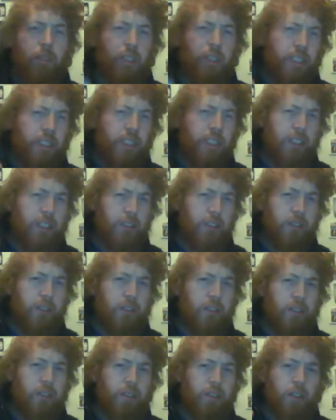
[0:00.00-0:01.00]
like
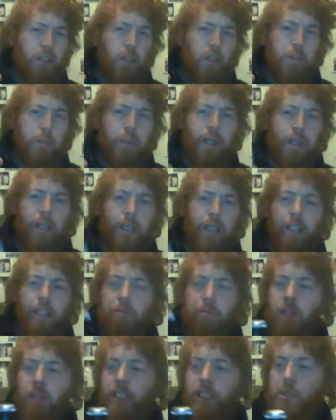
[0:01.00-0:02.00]

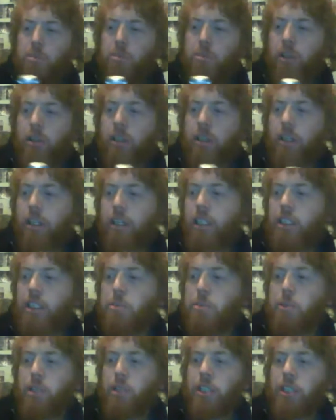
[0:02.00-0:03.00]
European
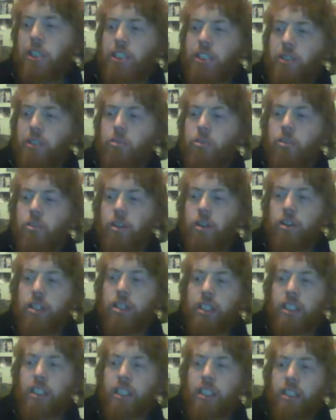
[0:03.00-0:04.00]
inspiration. We've got
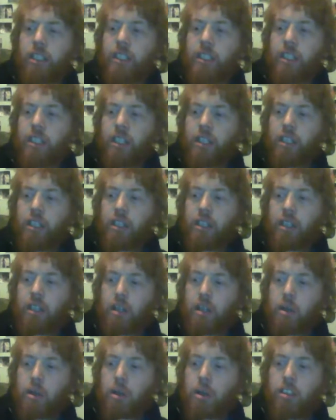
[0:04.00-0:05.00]
the
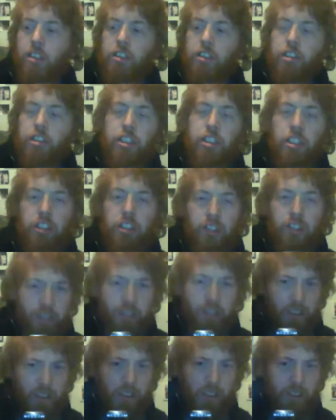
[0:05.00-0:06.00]

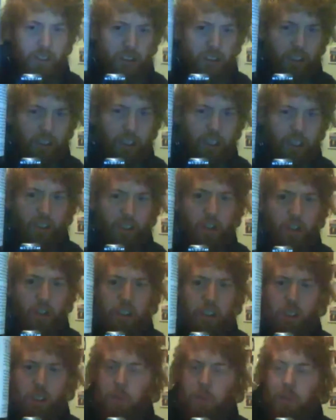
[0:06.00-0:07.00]
traditional
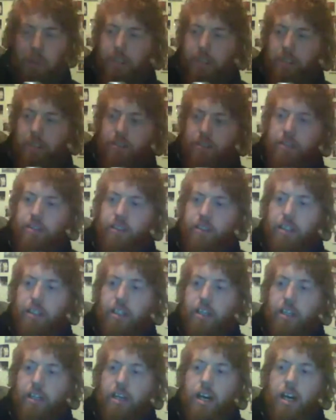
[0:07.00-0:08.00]
Yorkshire beer,
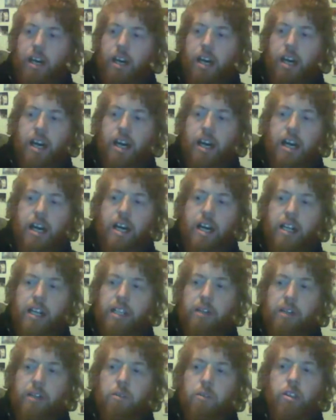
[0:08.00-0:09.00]
and then
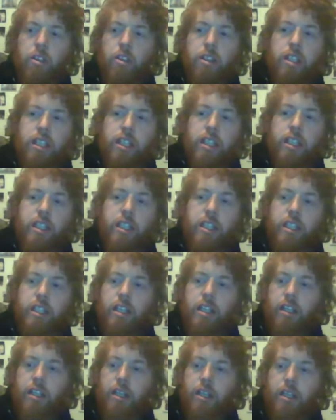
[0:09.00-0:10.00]
we've got the
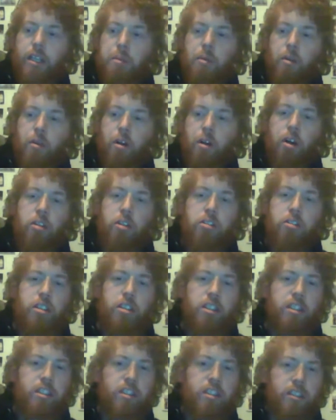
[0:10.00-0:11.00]

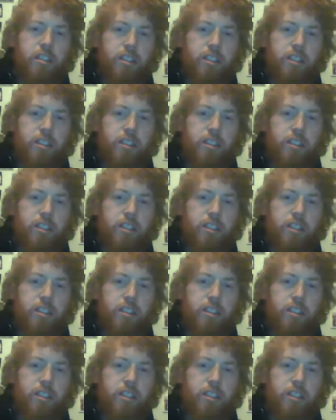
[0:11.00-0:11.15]
alternate